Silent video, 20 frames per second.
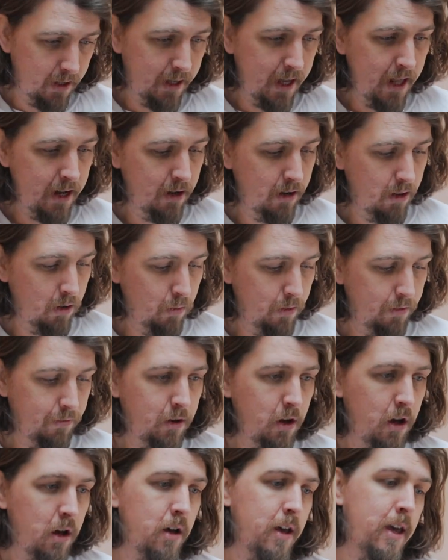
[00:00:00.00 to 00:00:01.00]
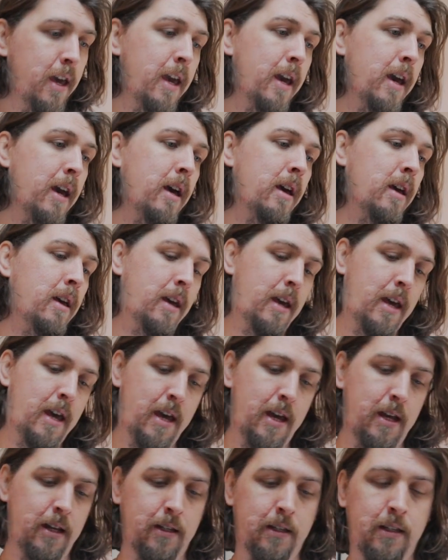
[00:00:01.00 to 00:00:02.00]
the calendar that we've got here
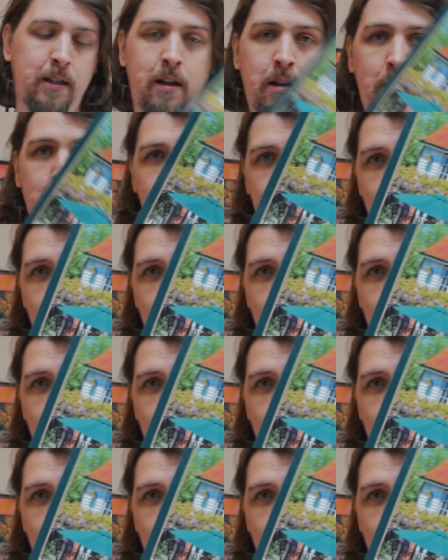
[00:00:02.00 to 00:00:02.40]
is